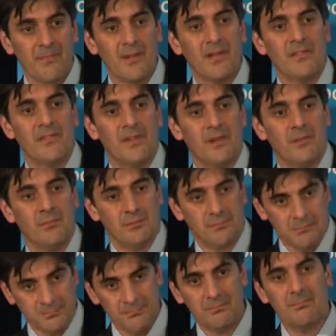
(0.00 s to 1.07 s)
And so
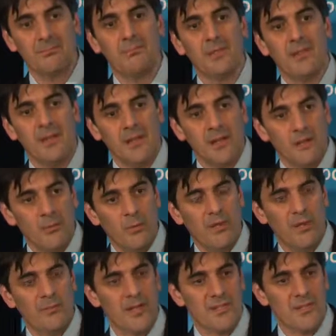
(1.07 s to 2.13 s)

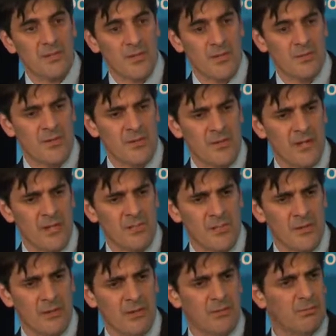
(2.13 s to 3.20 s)
Whitlam gets a terms of trade
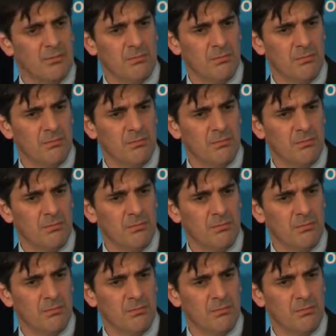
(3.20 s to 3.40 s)
shock.